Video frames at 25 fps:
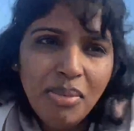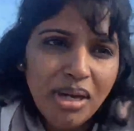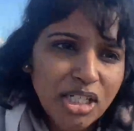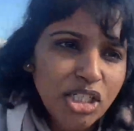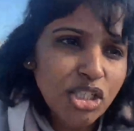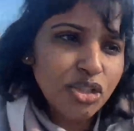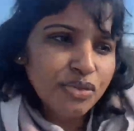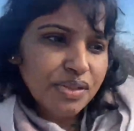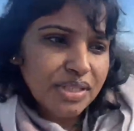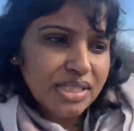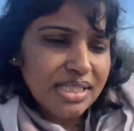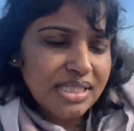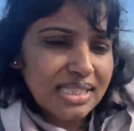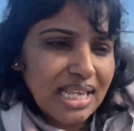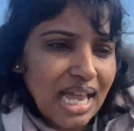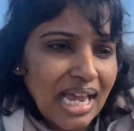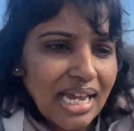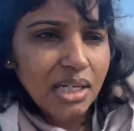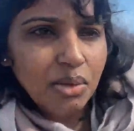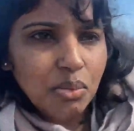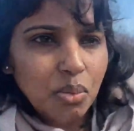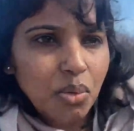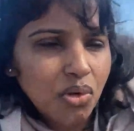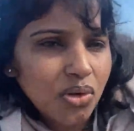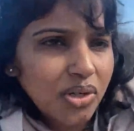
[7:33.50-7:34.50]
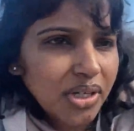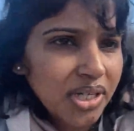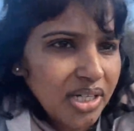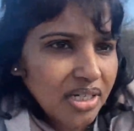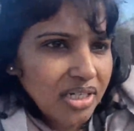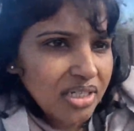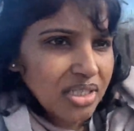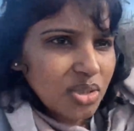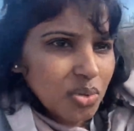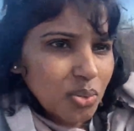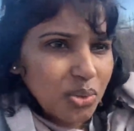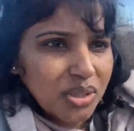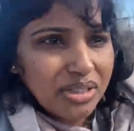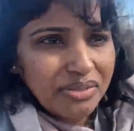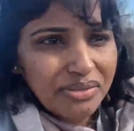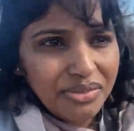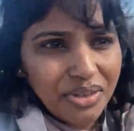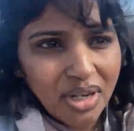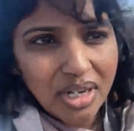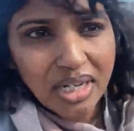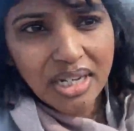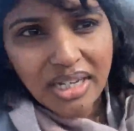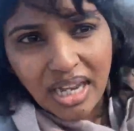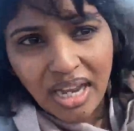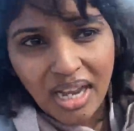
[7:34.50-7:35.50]
of a sidewalk here so whenever I,
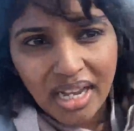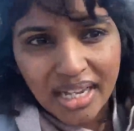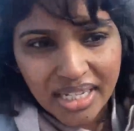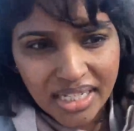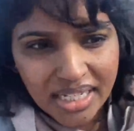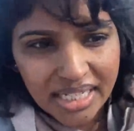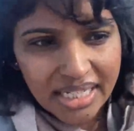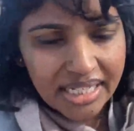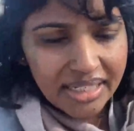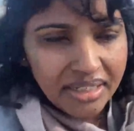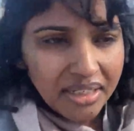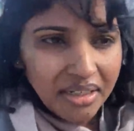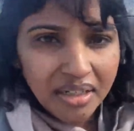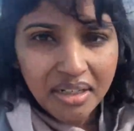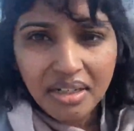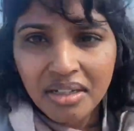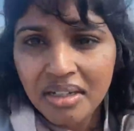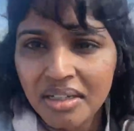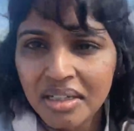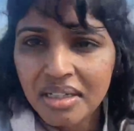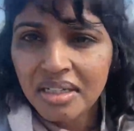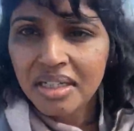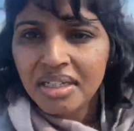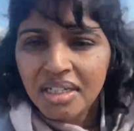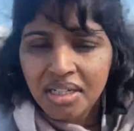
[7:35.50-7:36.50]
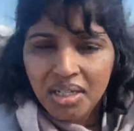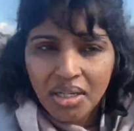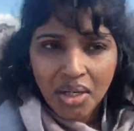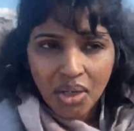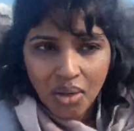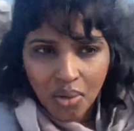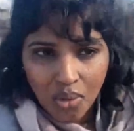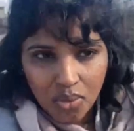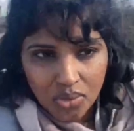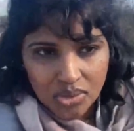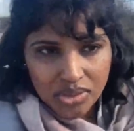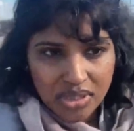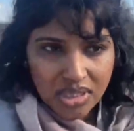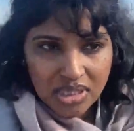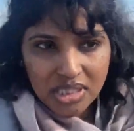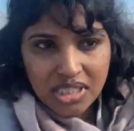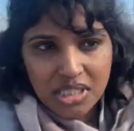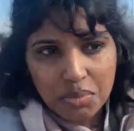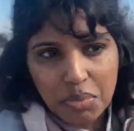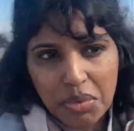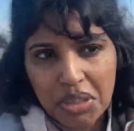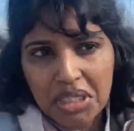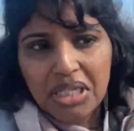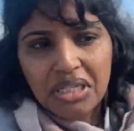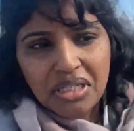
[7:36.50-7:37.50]
I hear or see
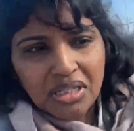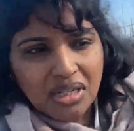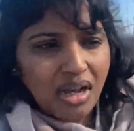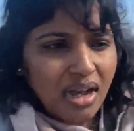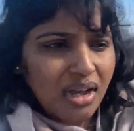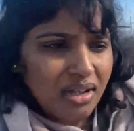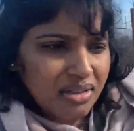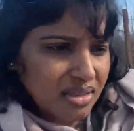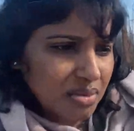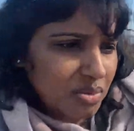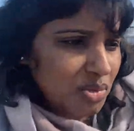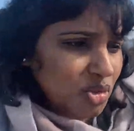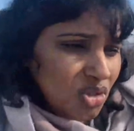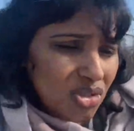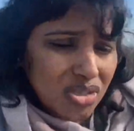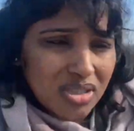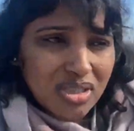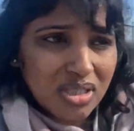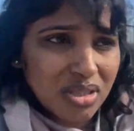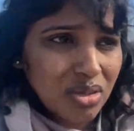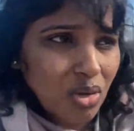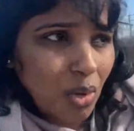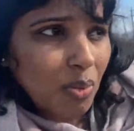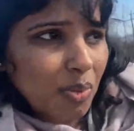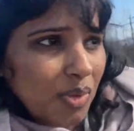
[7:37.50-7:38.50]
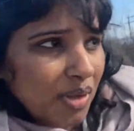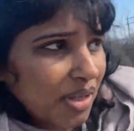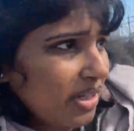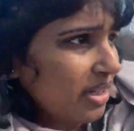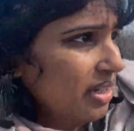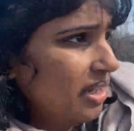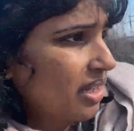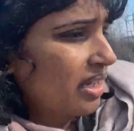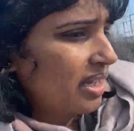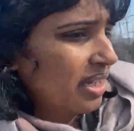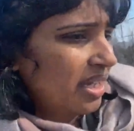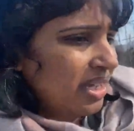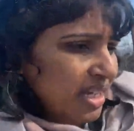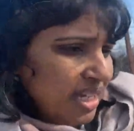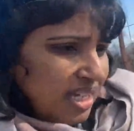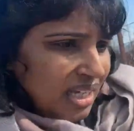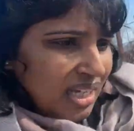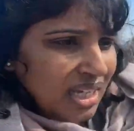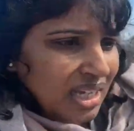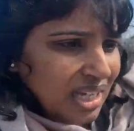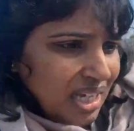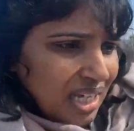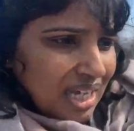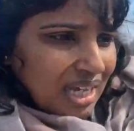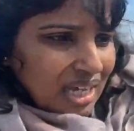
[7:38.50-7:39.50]
speeding cars and just stopping
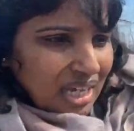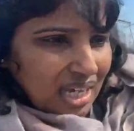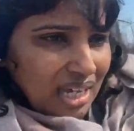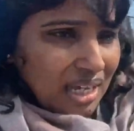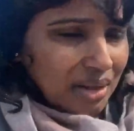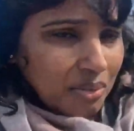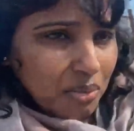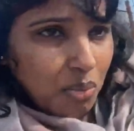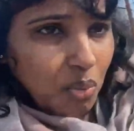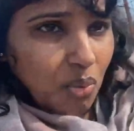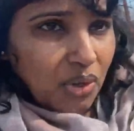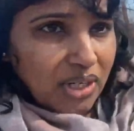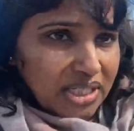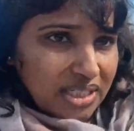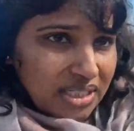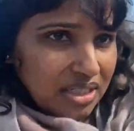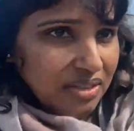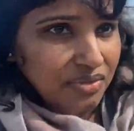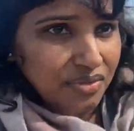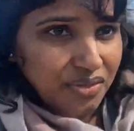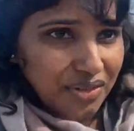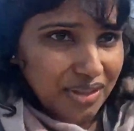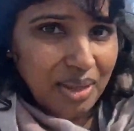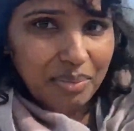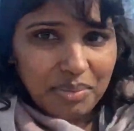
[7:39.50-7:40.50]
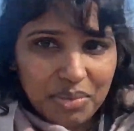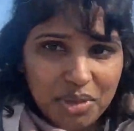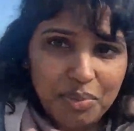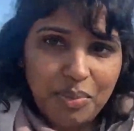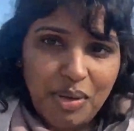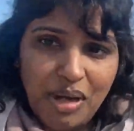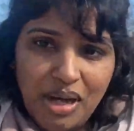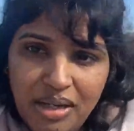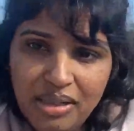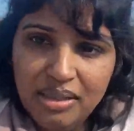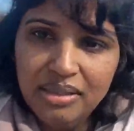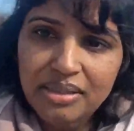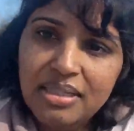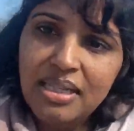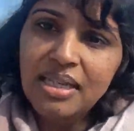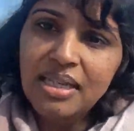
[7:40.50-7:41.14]
and waiting for them to pass.